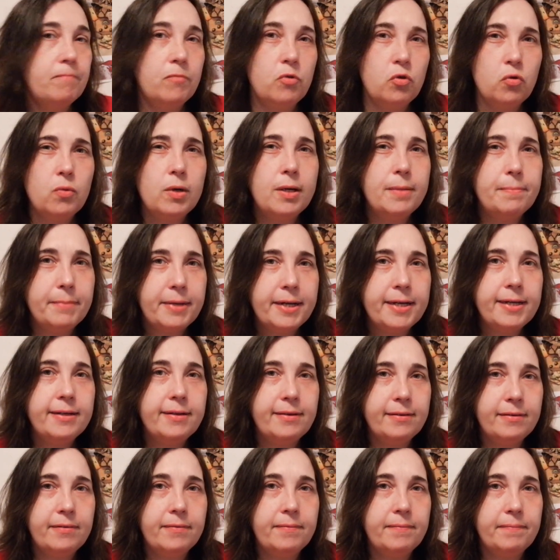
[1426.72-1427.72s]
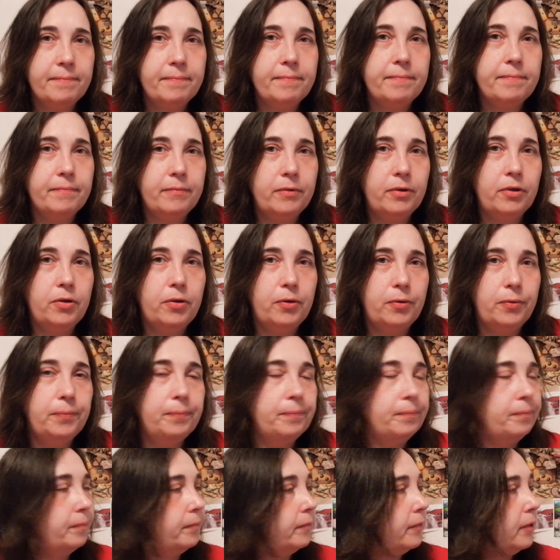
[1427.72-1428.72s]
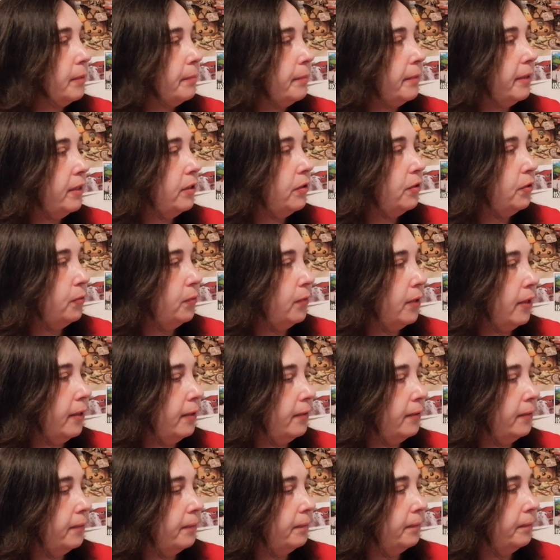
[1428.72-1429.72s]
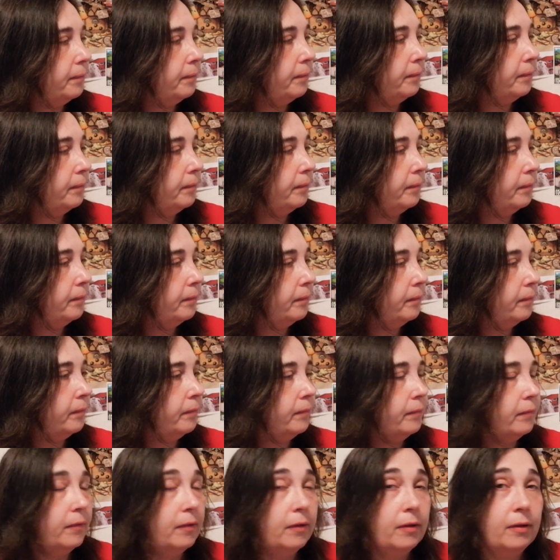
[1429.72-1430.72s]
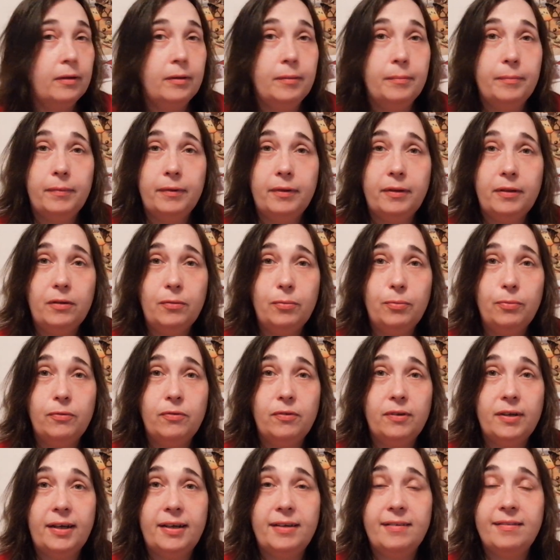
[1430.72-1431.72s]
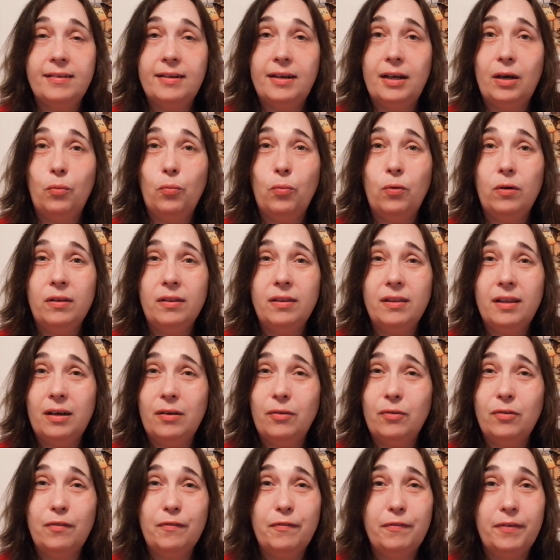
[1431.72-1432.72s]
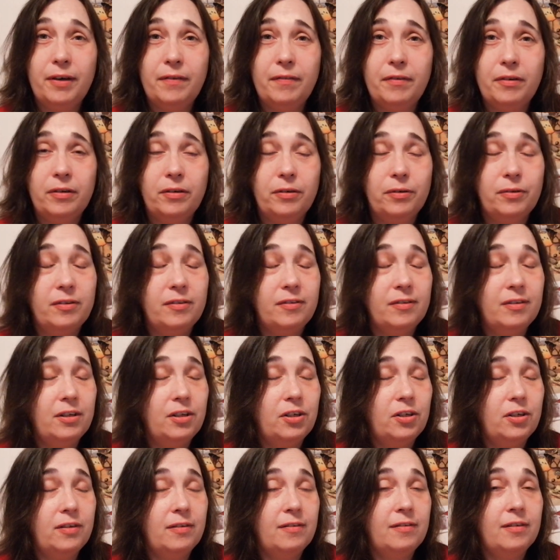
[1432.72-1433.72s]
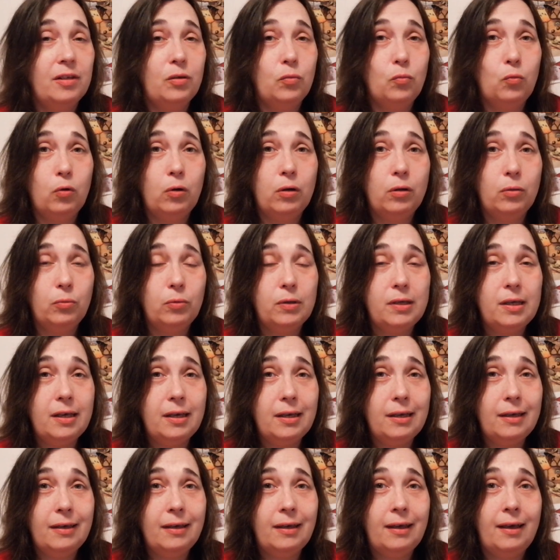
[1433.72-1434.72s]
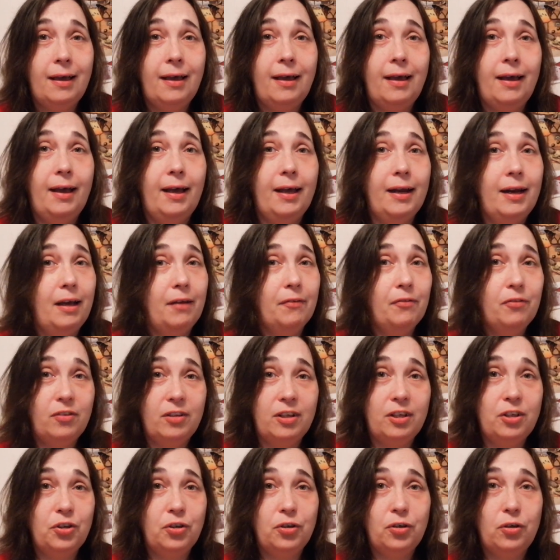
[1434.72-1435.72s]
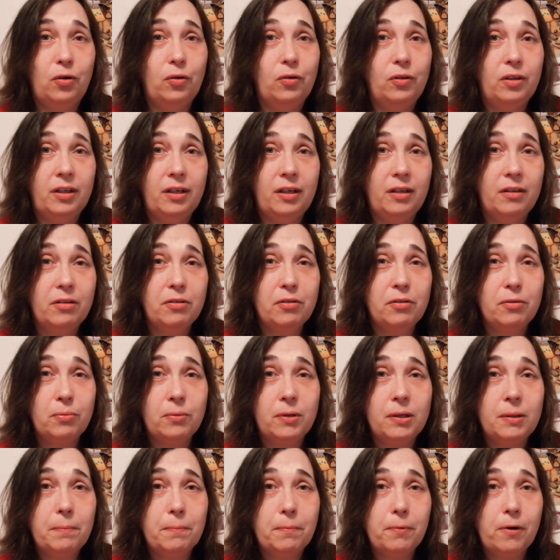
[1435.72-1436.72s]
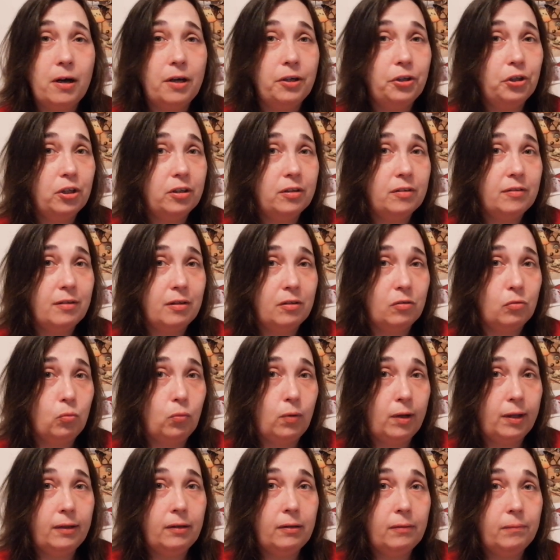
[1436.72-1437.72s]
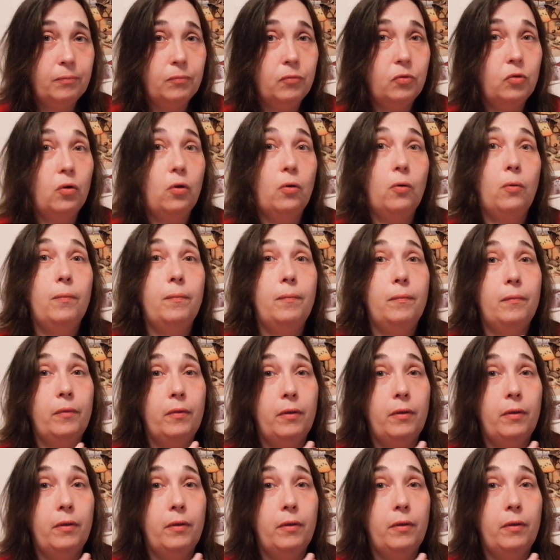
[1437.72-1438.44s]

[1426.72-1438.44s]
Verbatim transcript: So I might, you know, I might do that. But this was nice and I 1,500 stitches in one week and I've stitched on the other three projects as well. So